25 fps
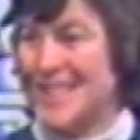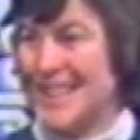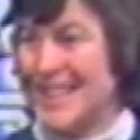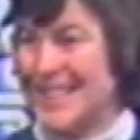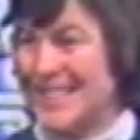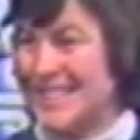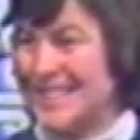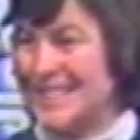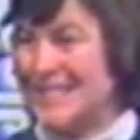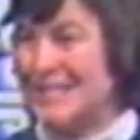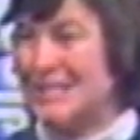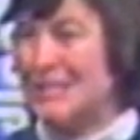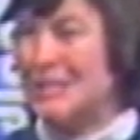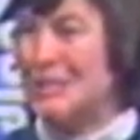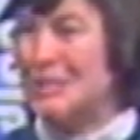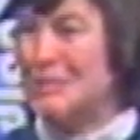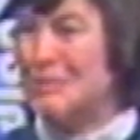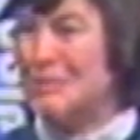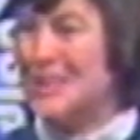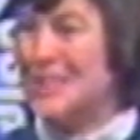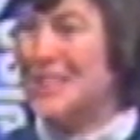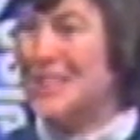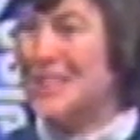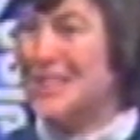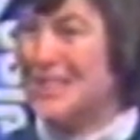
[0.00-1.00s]
sense or you
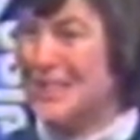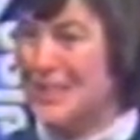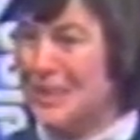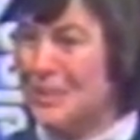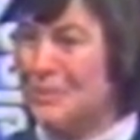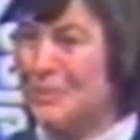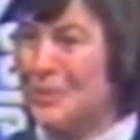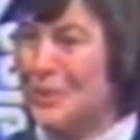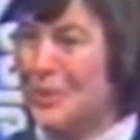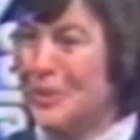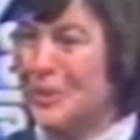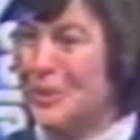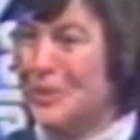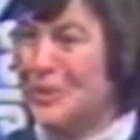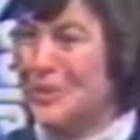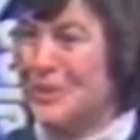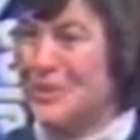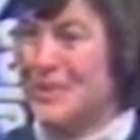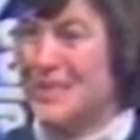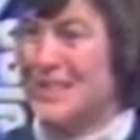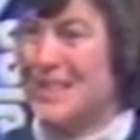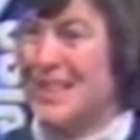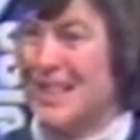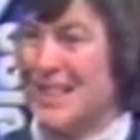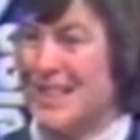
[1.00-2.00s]
mean it in a more
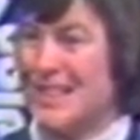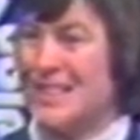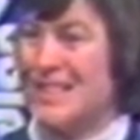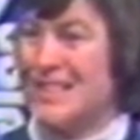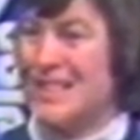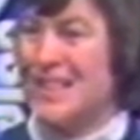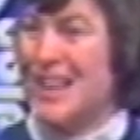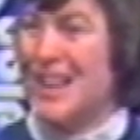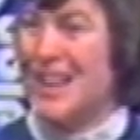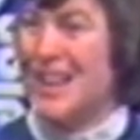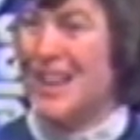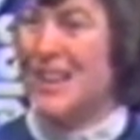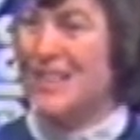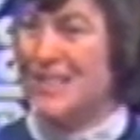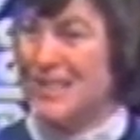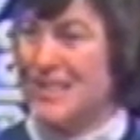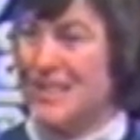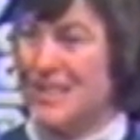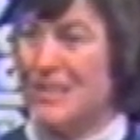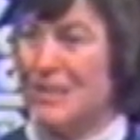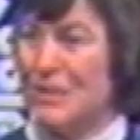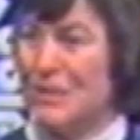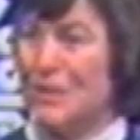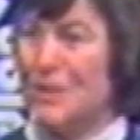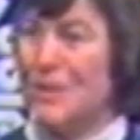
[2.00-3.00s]
loose sense. I
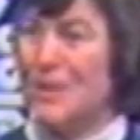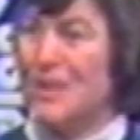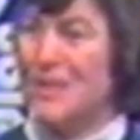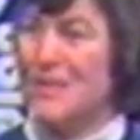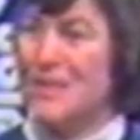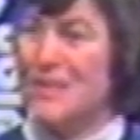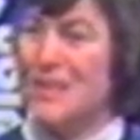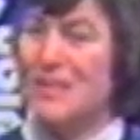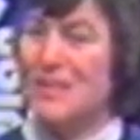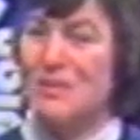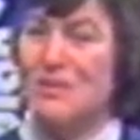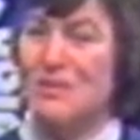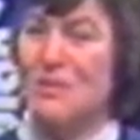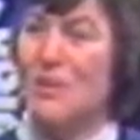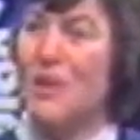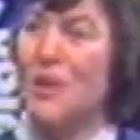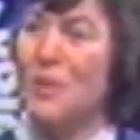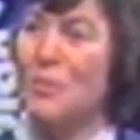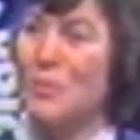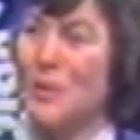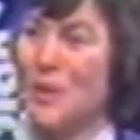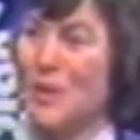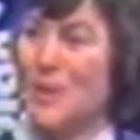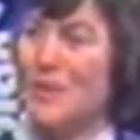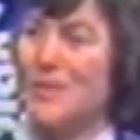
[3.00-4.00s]
see it all as, as
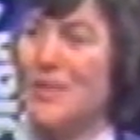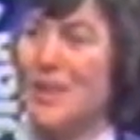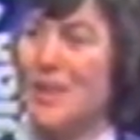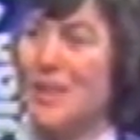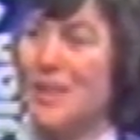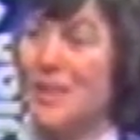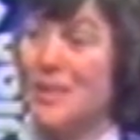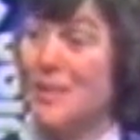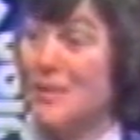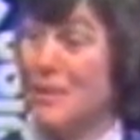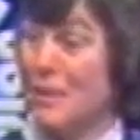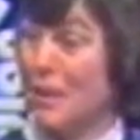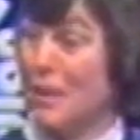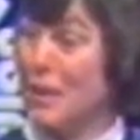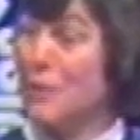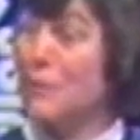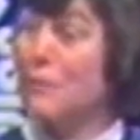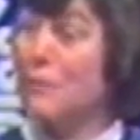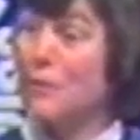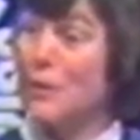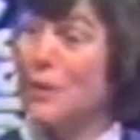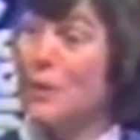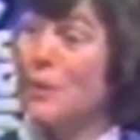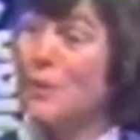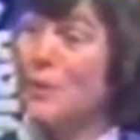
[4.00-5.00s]
drama and it's
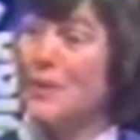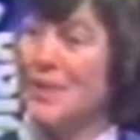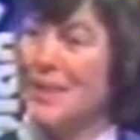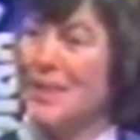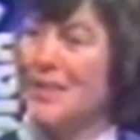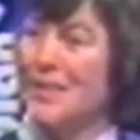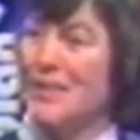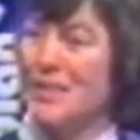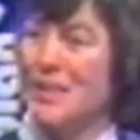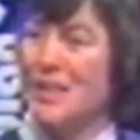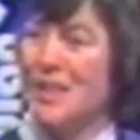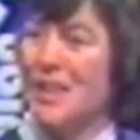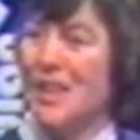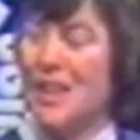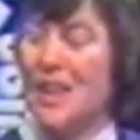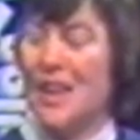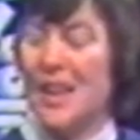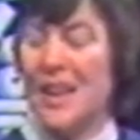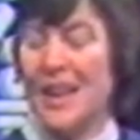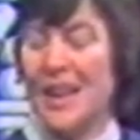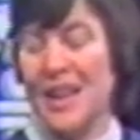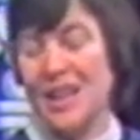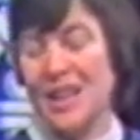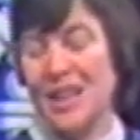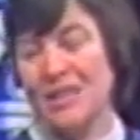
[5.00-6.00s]
unfolding.
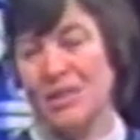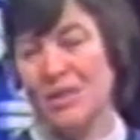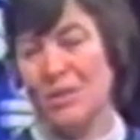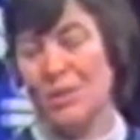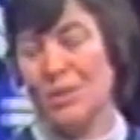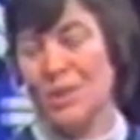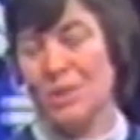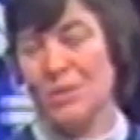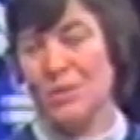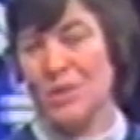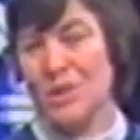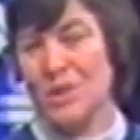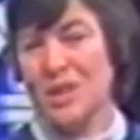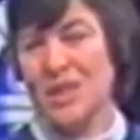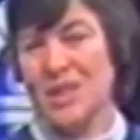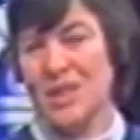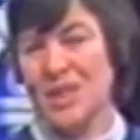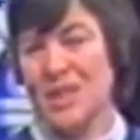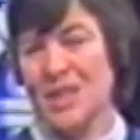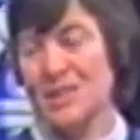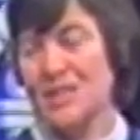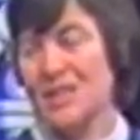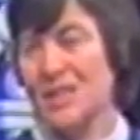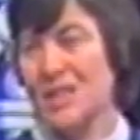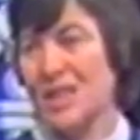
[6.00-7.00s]
And what worked
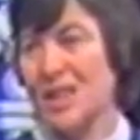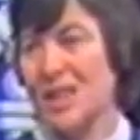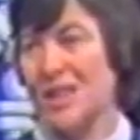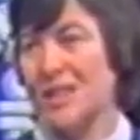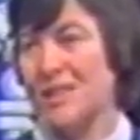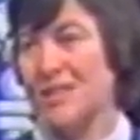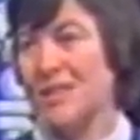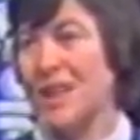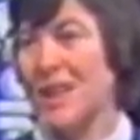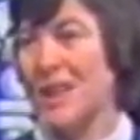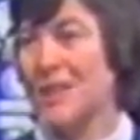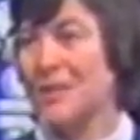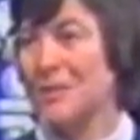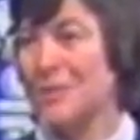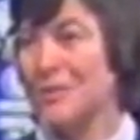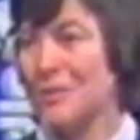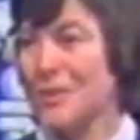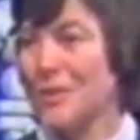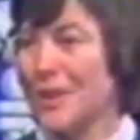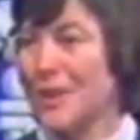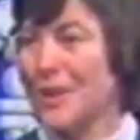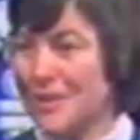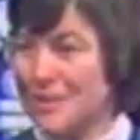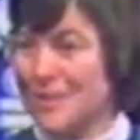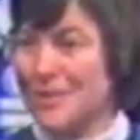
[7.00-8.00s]
yesterday to
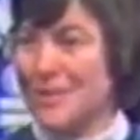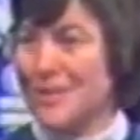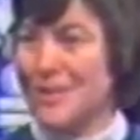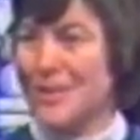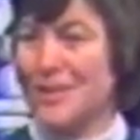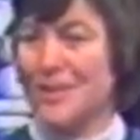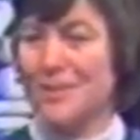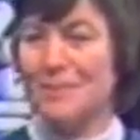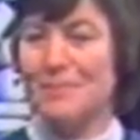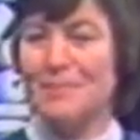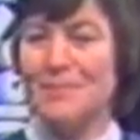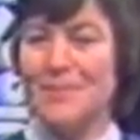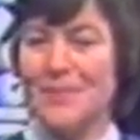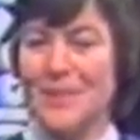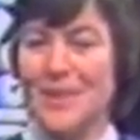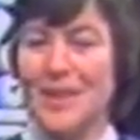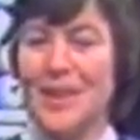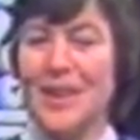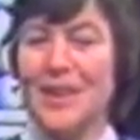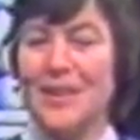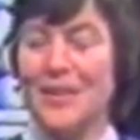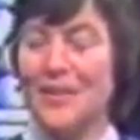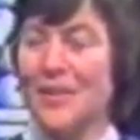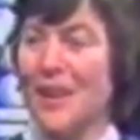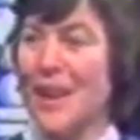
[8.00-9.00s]
categorize the the
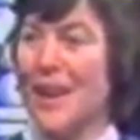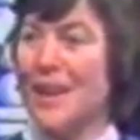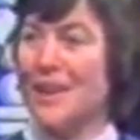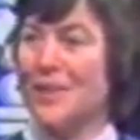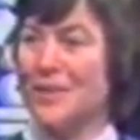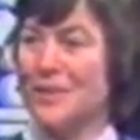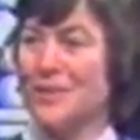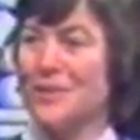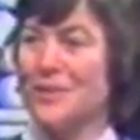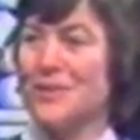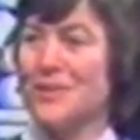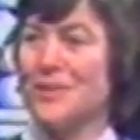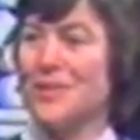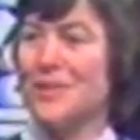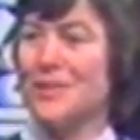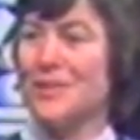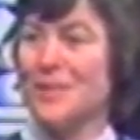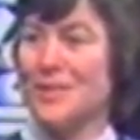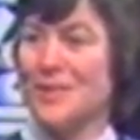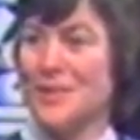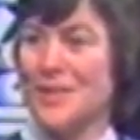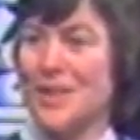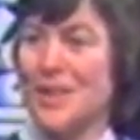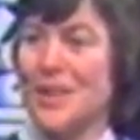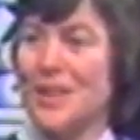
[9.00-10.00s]
other actors in
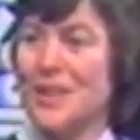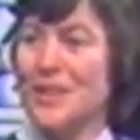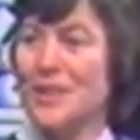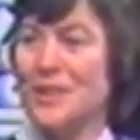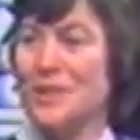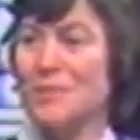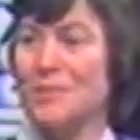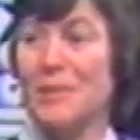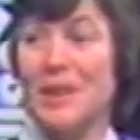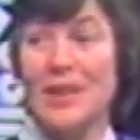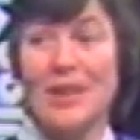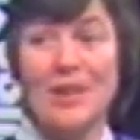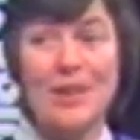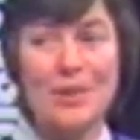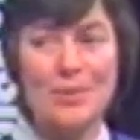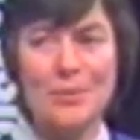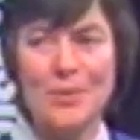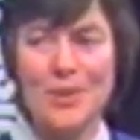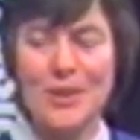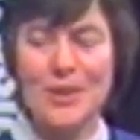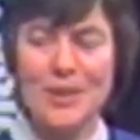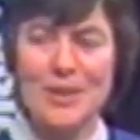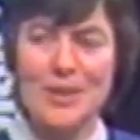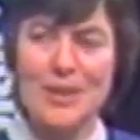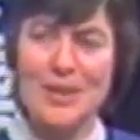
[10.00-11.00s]
the stage may not
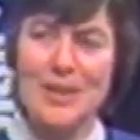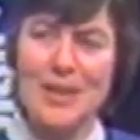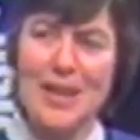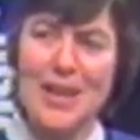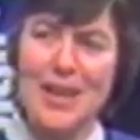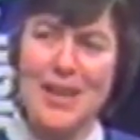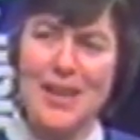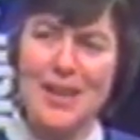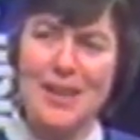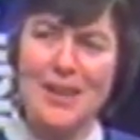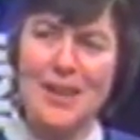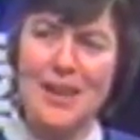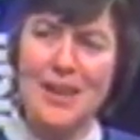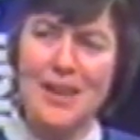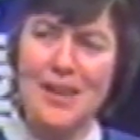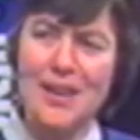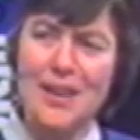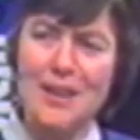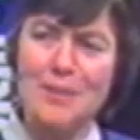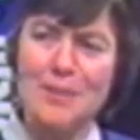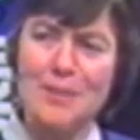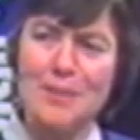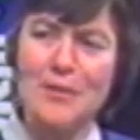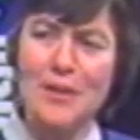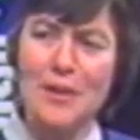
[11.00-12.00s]
work today. I,
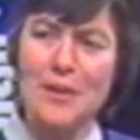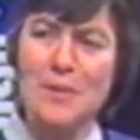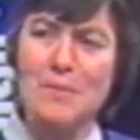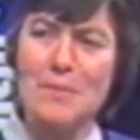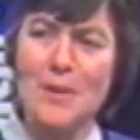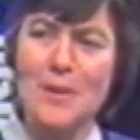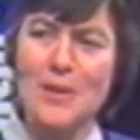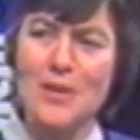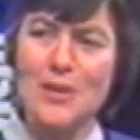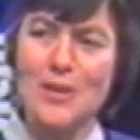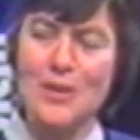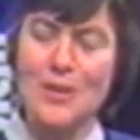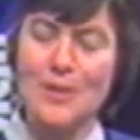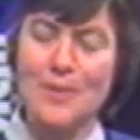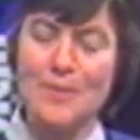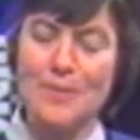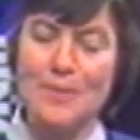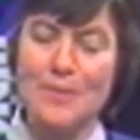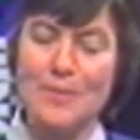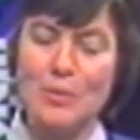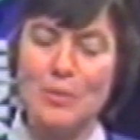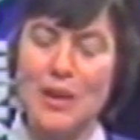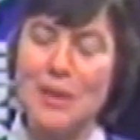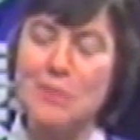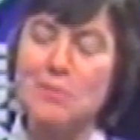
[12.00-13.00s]
am very much a
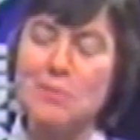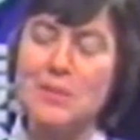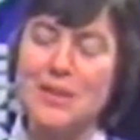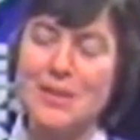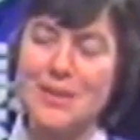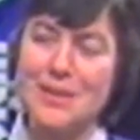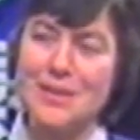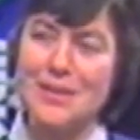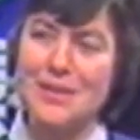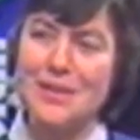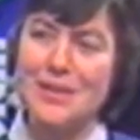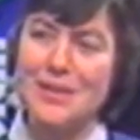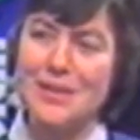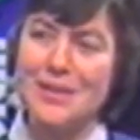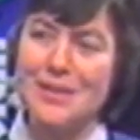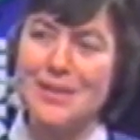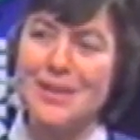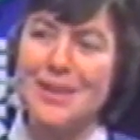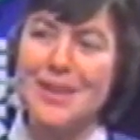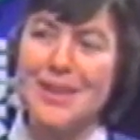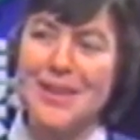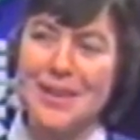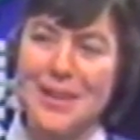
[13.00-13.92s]
pragmatist in,